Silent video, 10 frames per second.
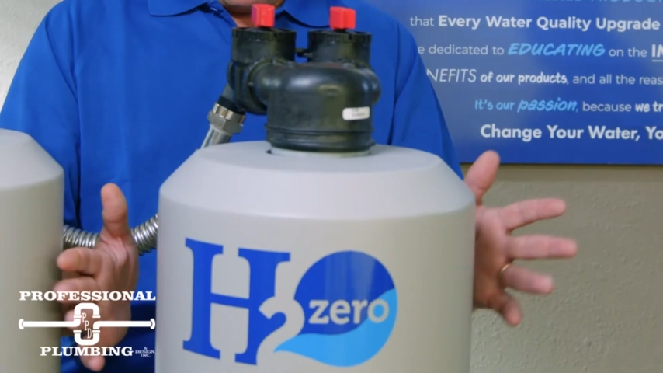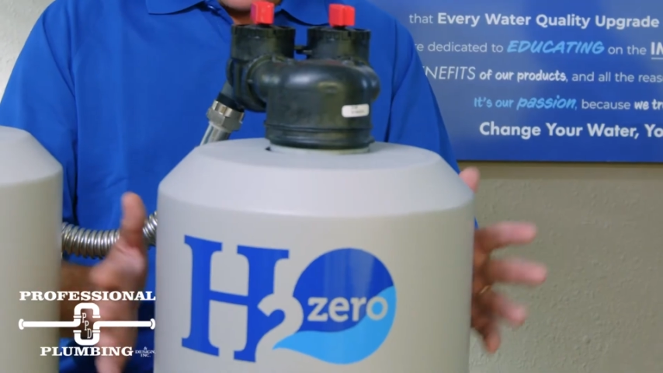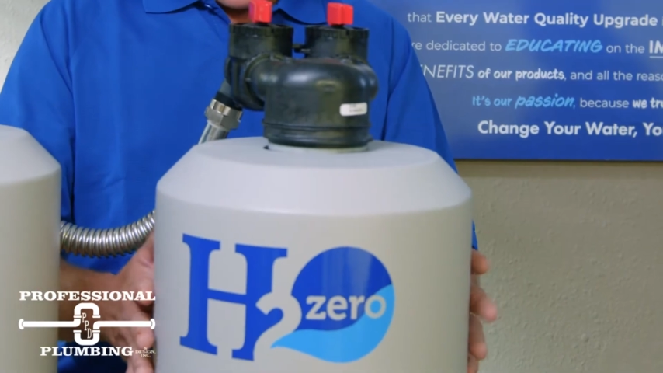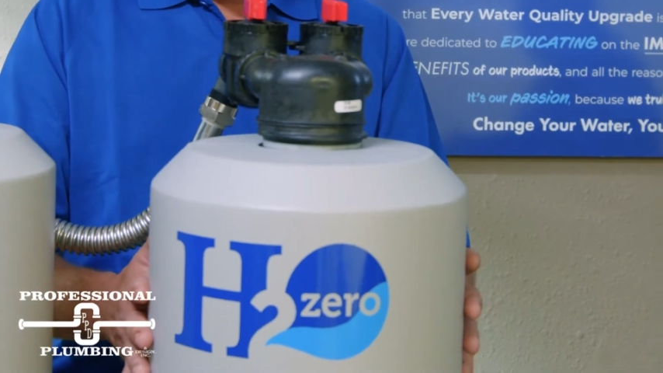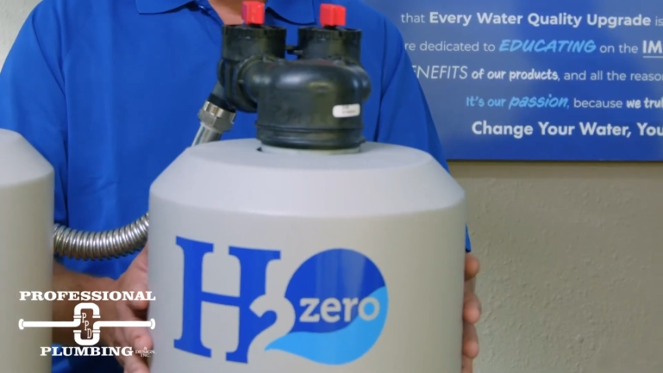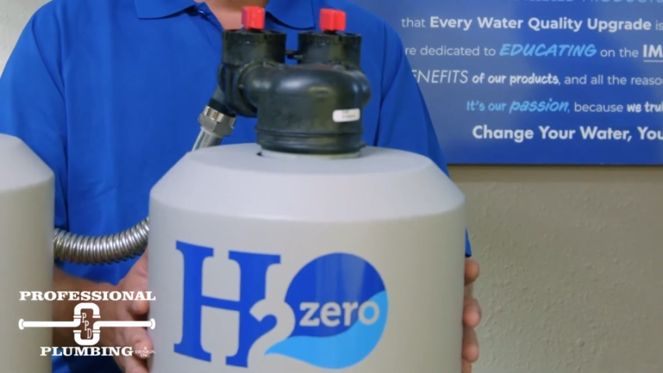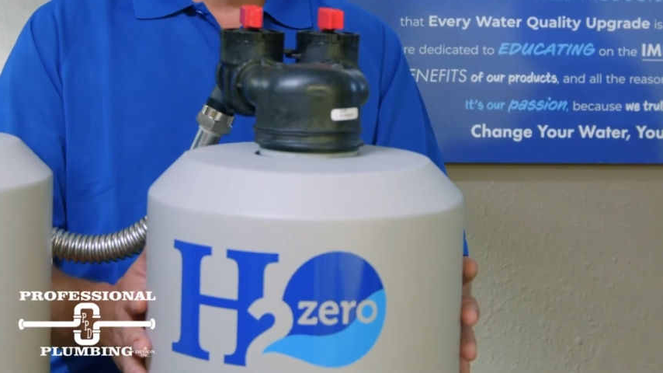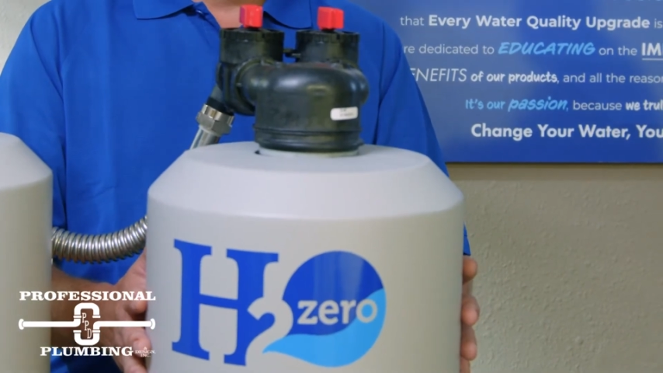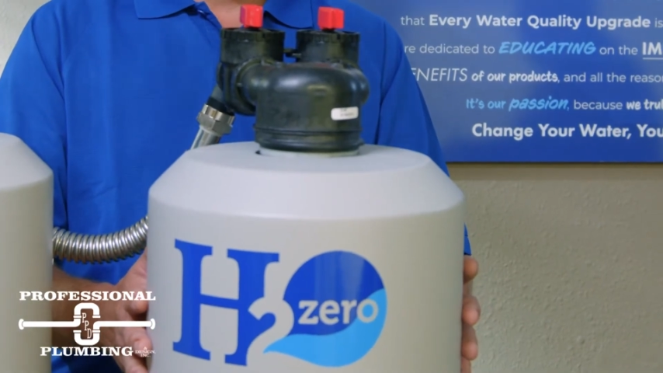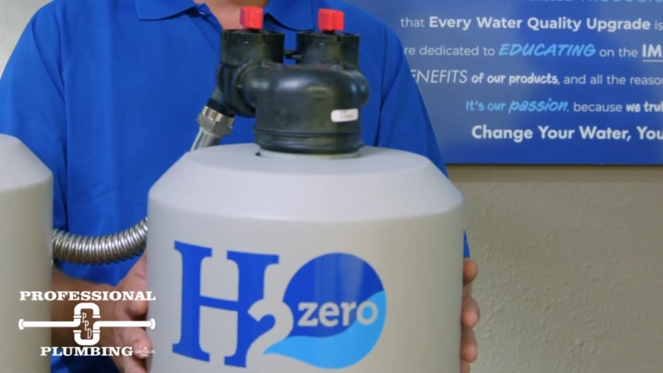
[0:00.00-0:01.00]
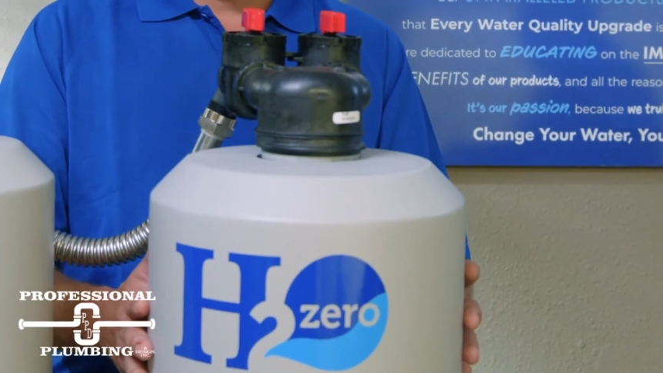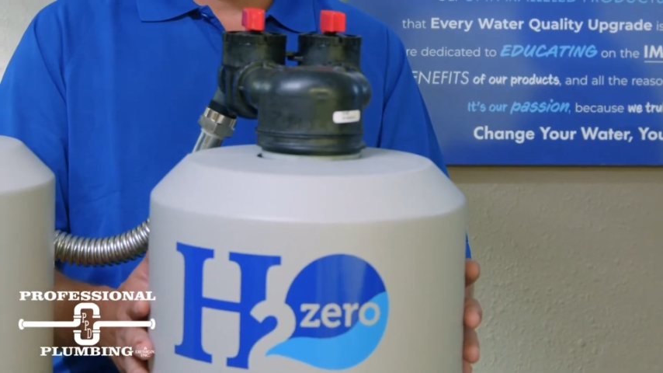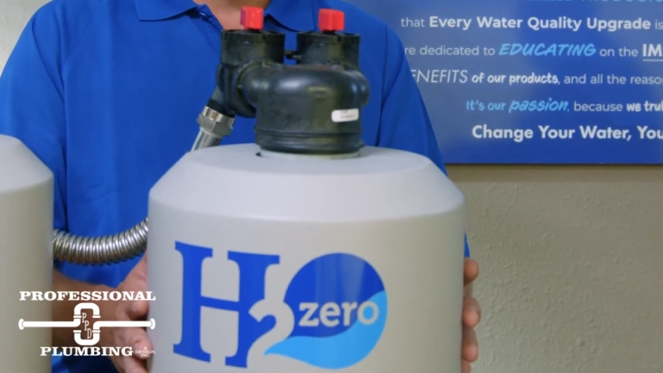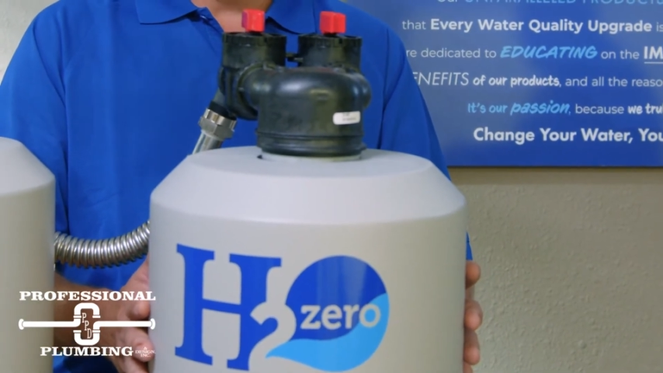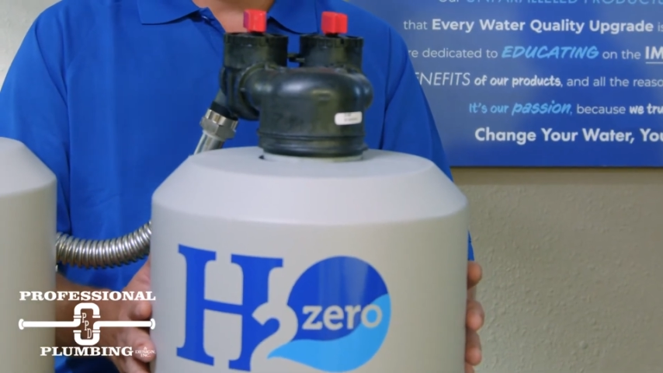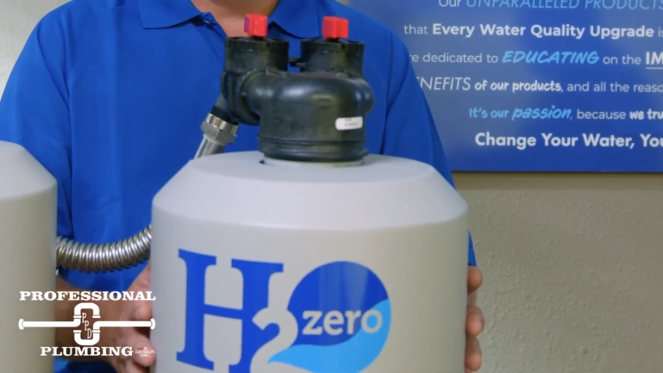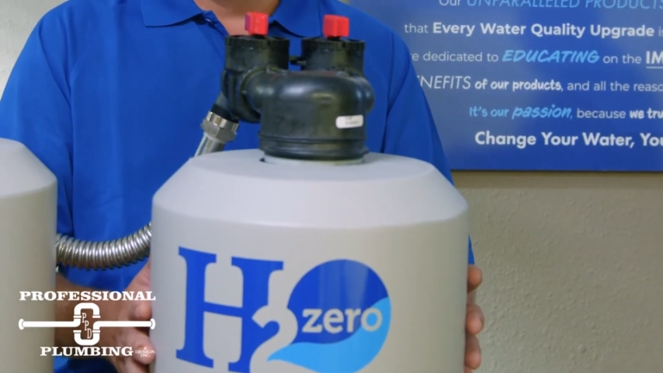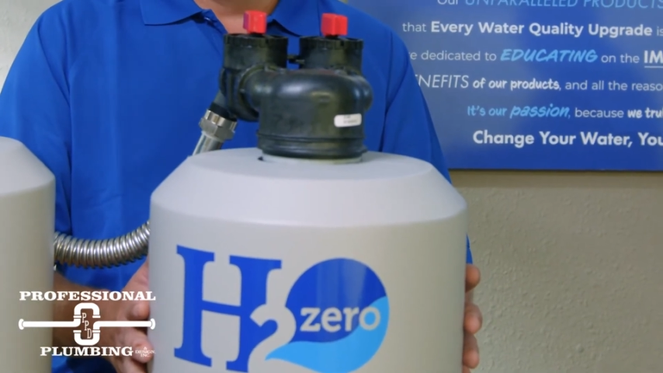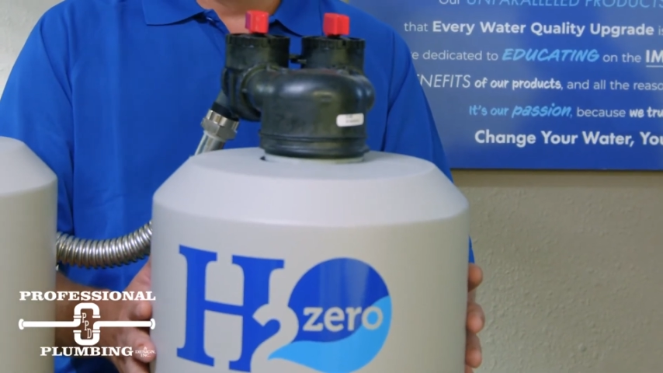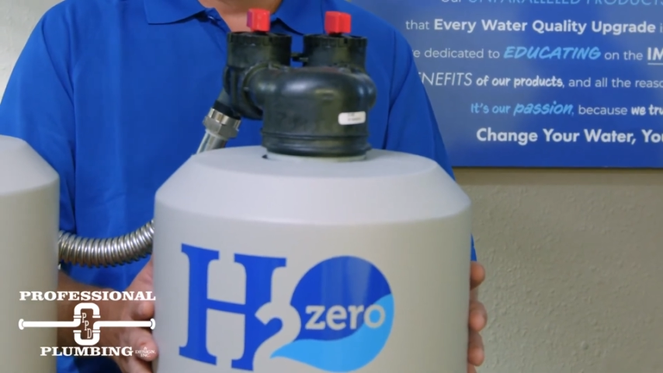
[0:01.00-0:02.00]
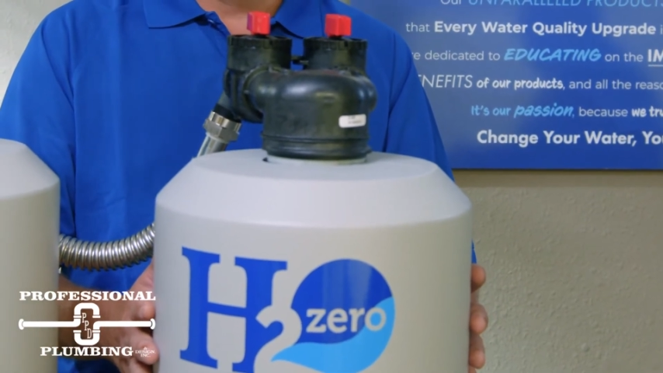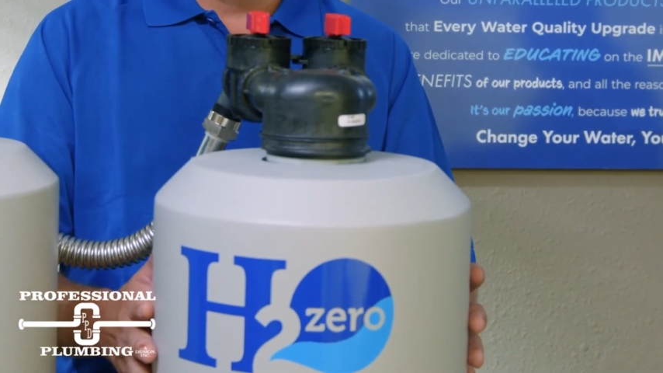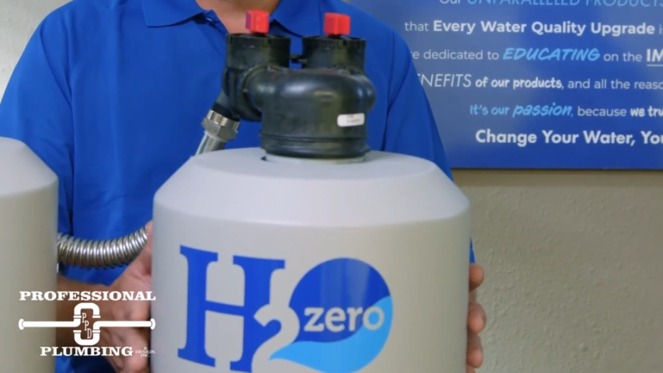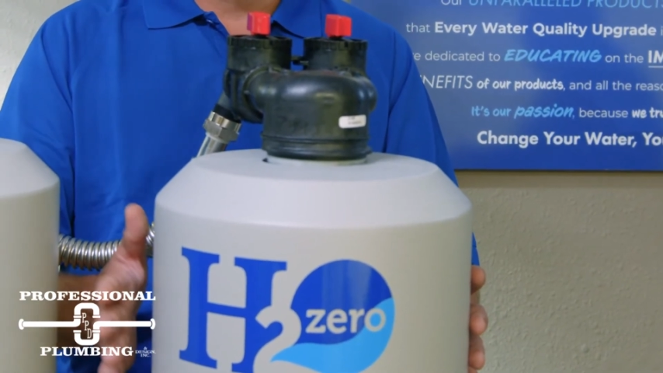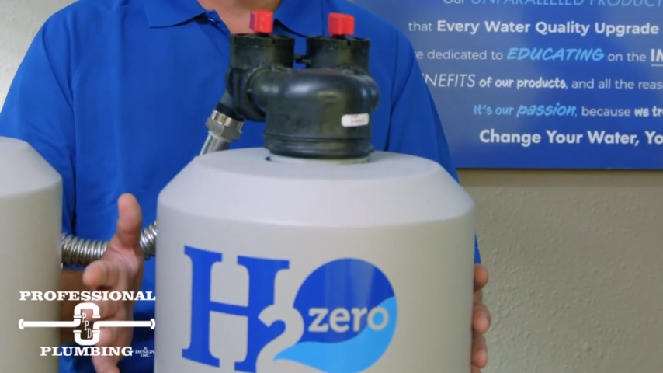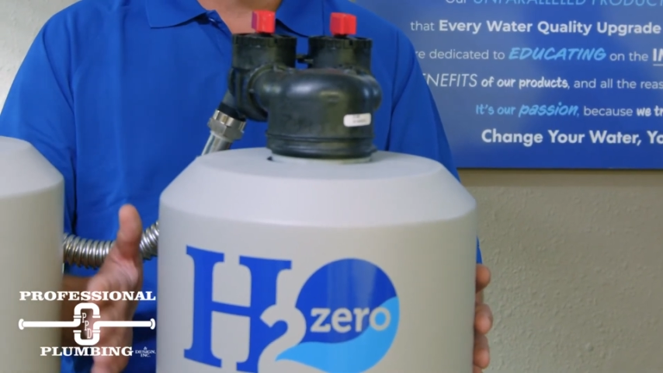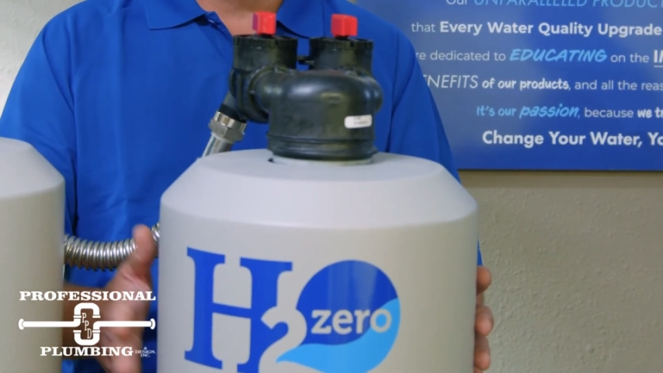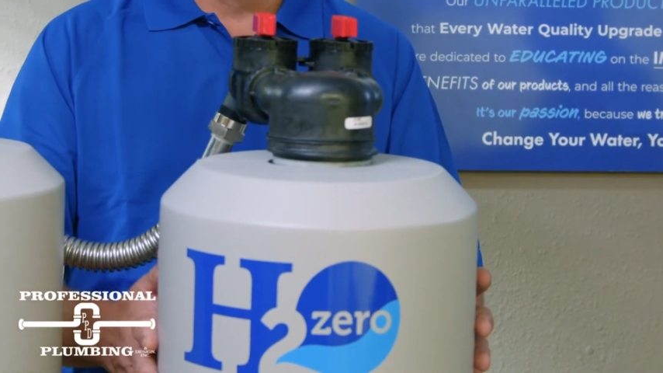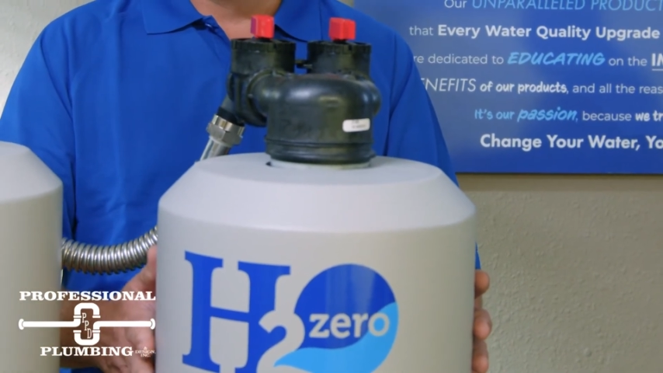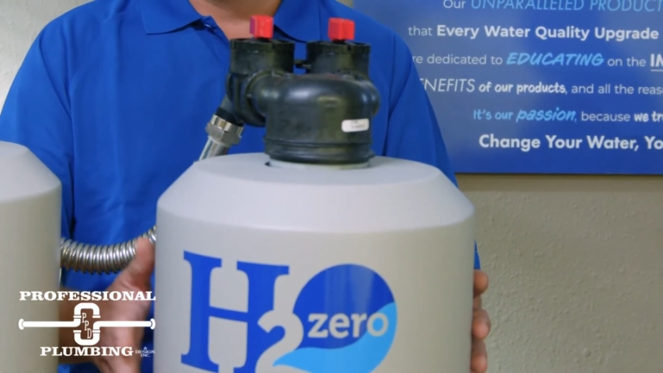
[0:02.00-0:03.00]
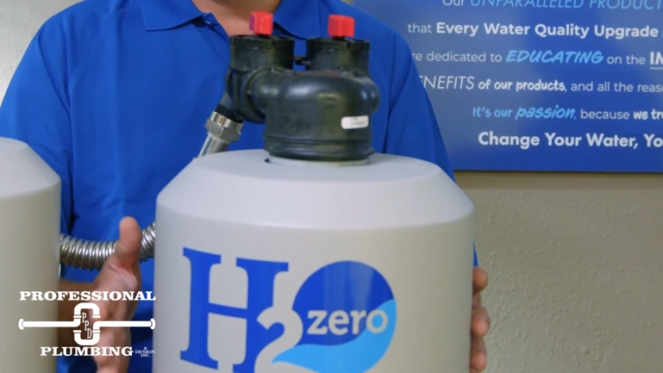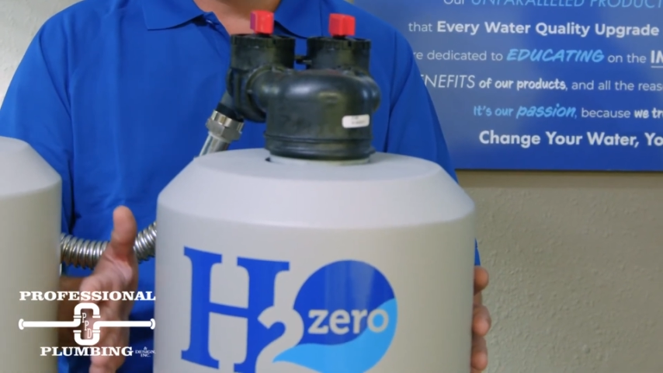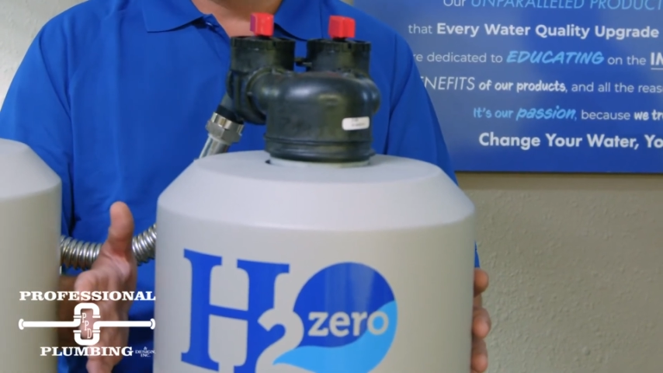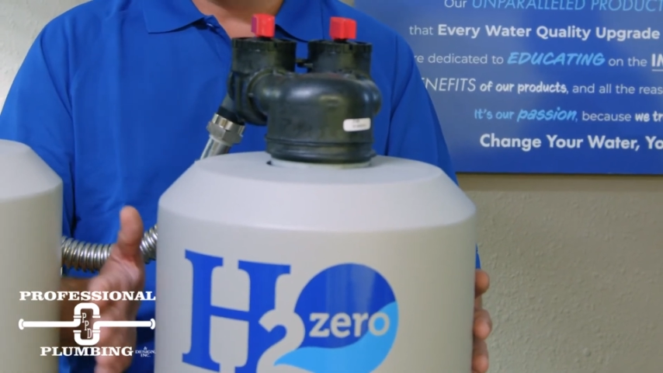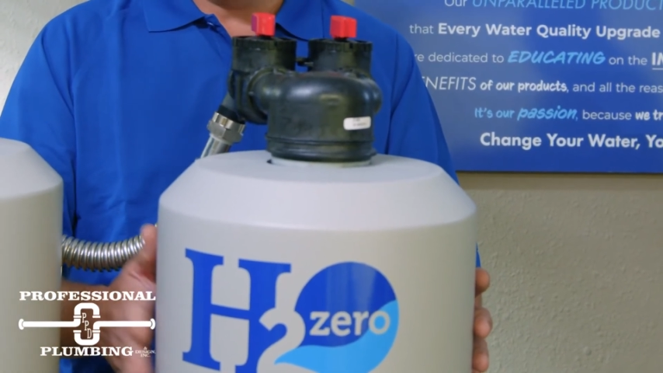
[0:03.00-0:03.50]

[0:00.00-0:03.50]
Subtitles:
No face is visible, so there are no lips to read.